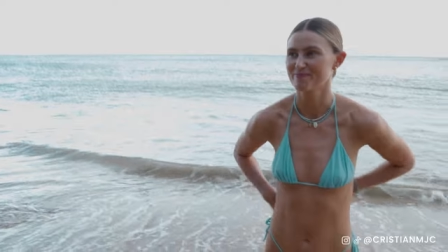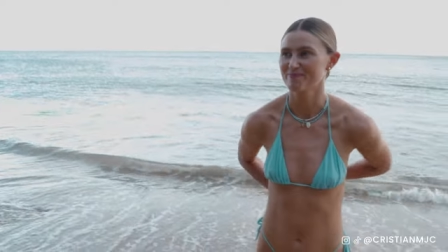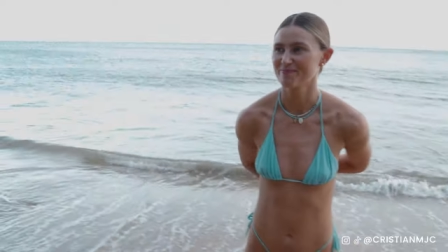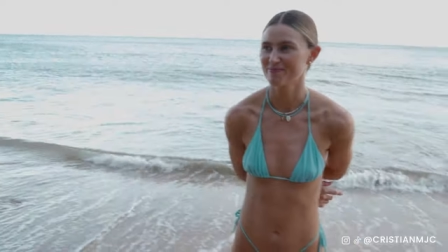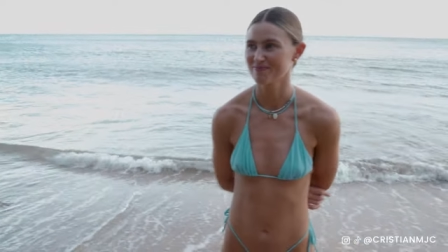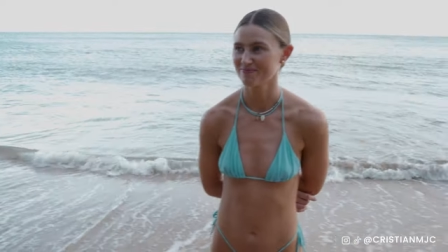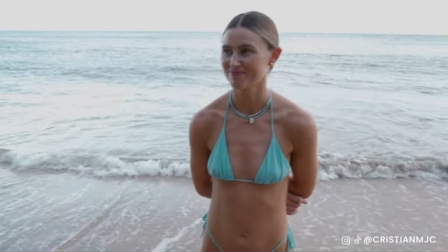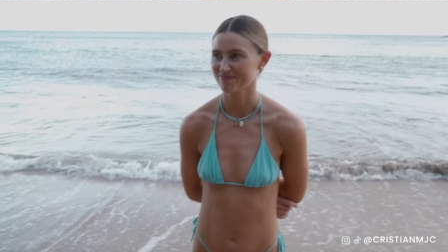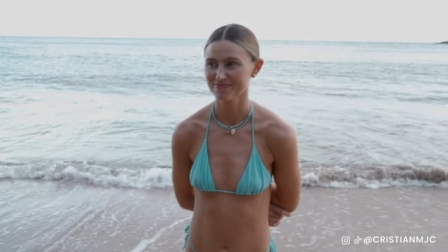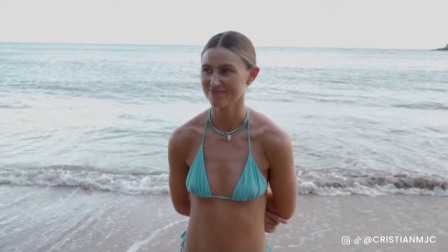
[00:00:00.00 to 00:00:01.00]
You feel like we
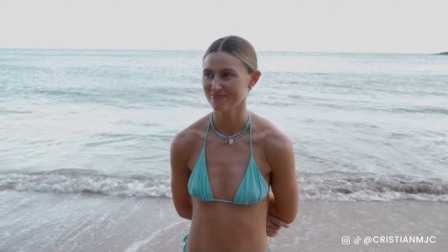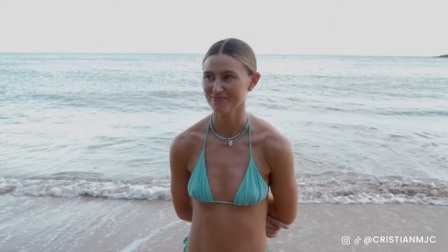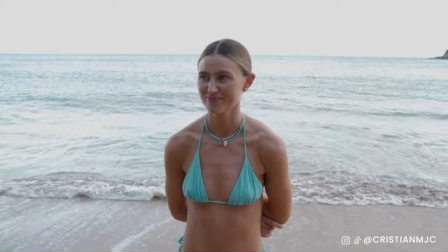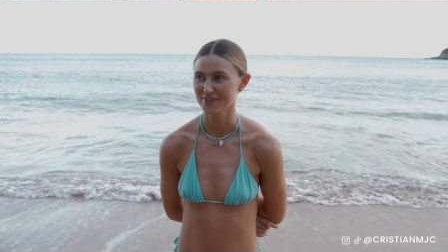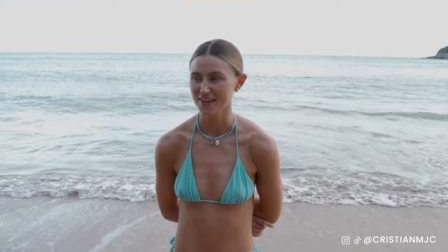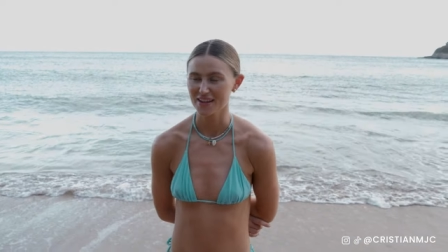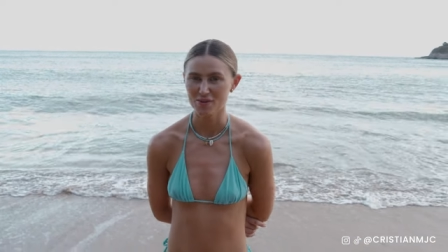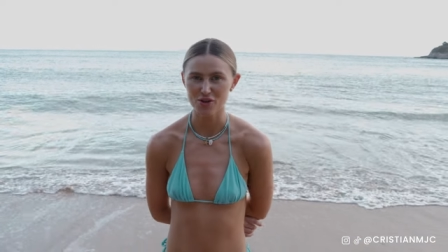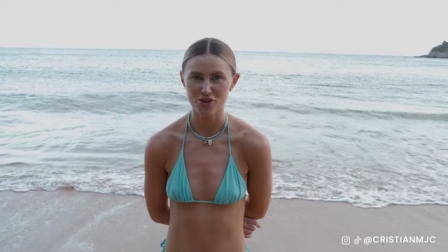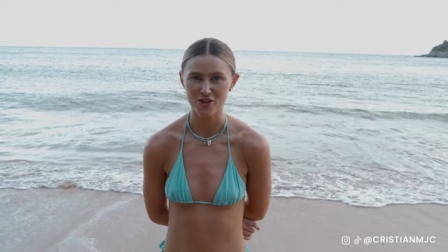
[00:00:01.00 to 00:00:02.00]
should head out?
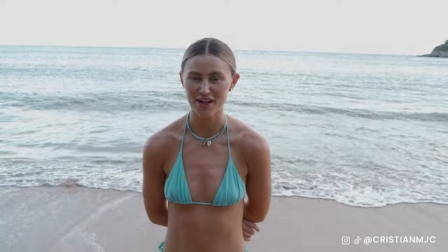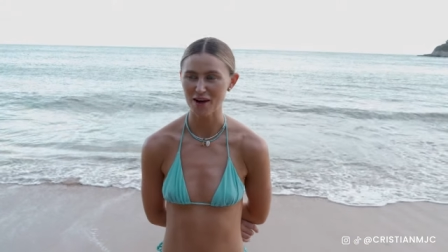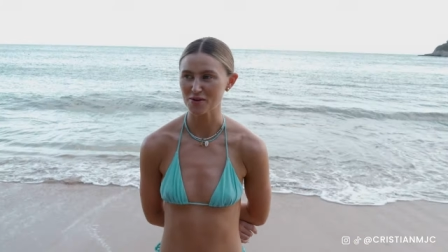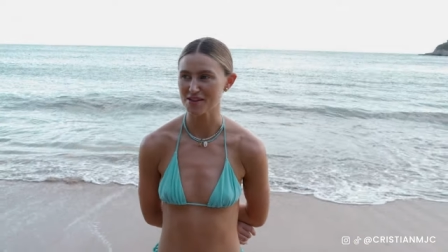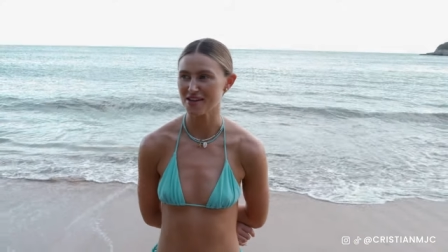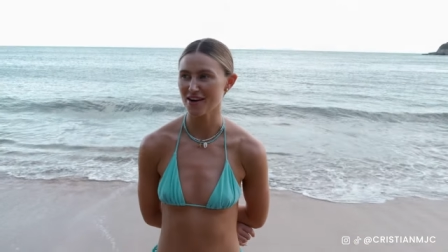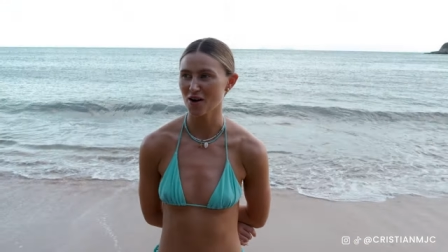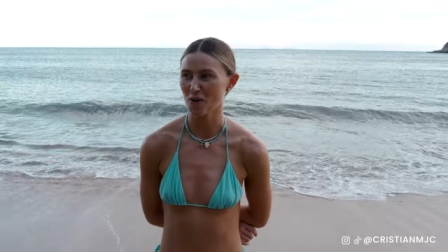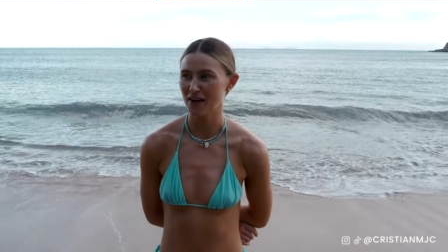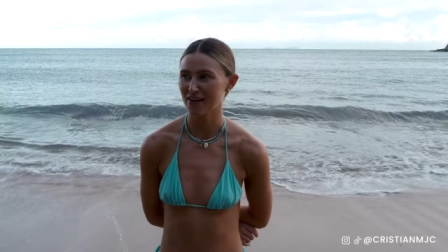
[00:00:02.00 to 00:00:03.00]
We should. shouldn't outstay
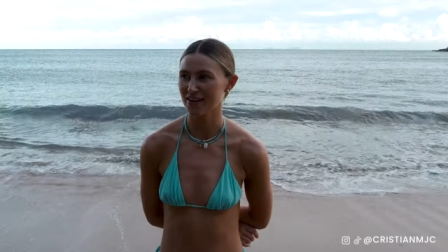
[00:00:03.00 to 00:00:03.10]
our welcome.